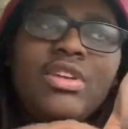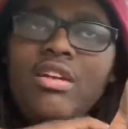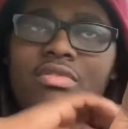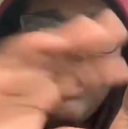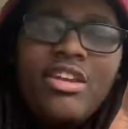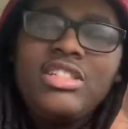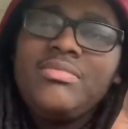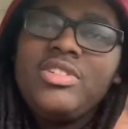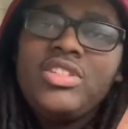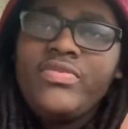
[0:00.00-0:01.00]
I don't care. Just
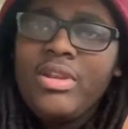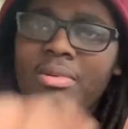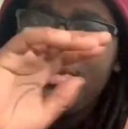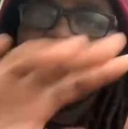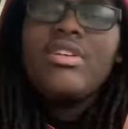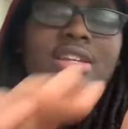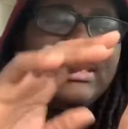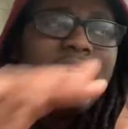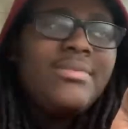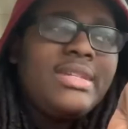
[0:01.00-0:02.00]
make sure you follow me on Instagram and
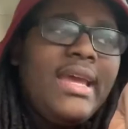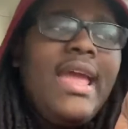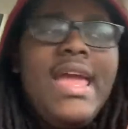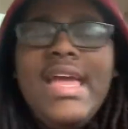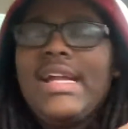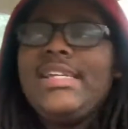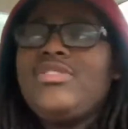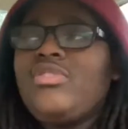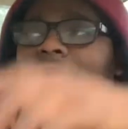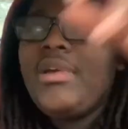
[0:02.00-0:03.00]
Snapchat. Because
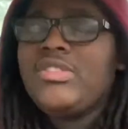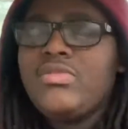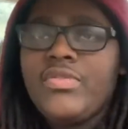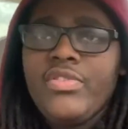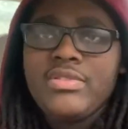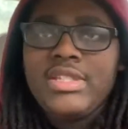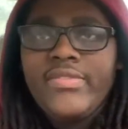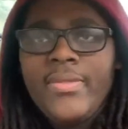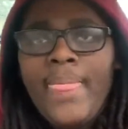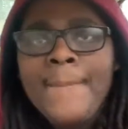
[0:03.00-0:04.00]
that's where I'm at
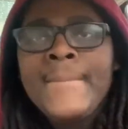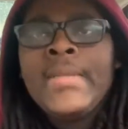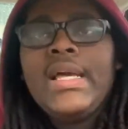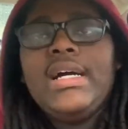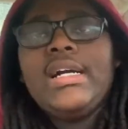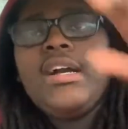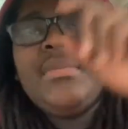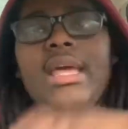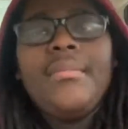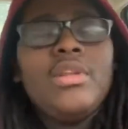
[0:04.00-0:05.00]
24/7.
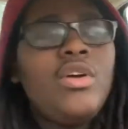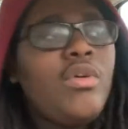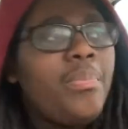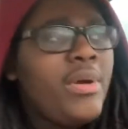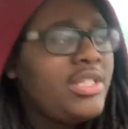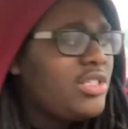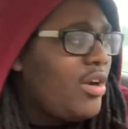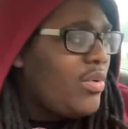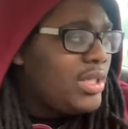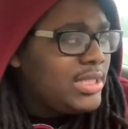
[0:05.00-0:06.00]
Comment down below what pranks
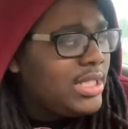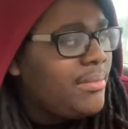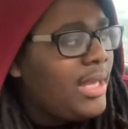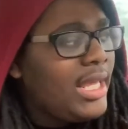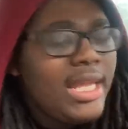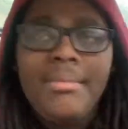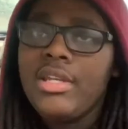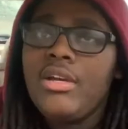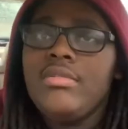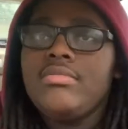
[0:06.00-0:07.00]
y'all want to see, man. Let me
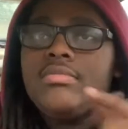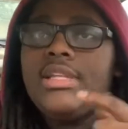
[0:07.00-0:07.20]
know.